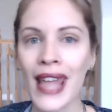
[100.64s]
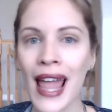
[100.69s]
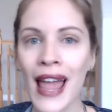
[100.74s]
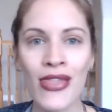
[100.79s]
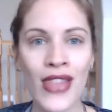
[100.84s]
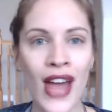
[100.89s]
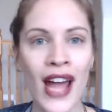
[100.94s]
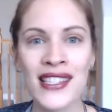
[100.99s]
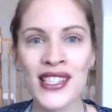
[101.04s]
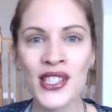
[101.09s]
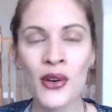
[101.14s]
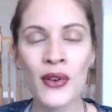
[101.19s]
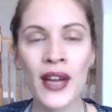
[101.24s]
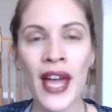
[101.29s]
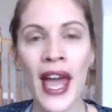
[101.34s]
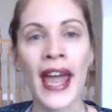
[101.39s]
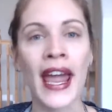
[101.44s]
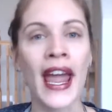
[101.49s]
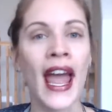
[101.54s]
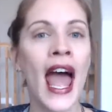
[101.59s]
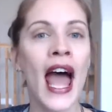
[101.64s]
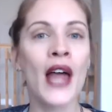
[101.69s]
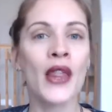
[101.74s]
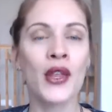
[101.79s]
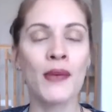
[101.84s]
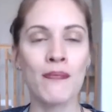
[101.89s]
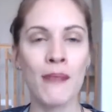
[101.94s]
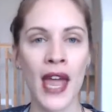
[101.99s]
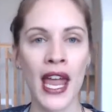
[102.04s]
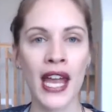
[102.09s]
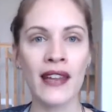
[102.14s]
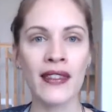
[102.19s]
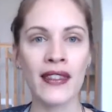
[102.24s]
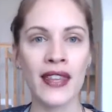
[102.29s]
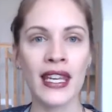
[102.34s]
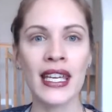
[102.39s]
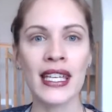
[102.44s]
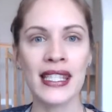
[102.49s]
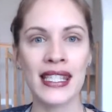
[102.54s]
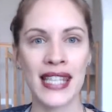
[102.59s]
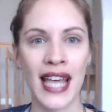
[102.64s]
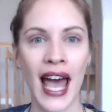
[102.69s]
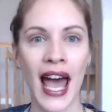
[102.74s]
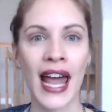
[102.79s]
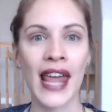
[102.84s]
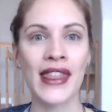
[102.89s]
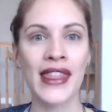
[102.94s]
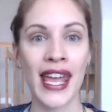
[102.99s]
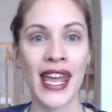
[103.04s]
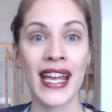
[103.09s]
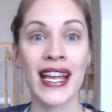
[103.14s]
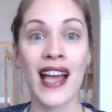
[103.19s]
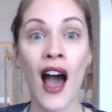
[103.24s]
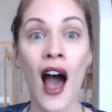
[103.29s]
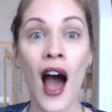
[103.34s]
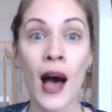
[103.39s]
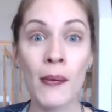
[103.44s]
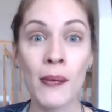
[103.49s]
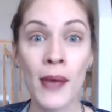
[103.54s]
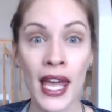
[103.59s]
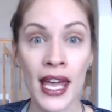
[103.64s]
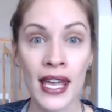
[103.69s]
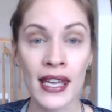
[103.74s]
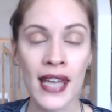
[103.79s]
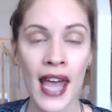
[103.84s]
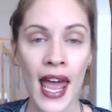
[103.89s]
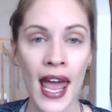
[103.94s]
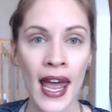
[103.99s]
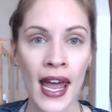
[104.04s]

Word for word: That's okay. The main thing is that they come in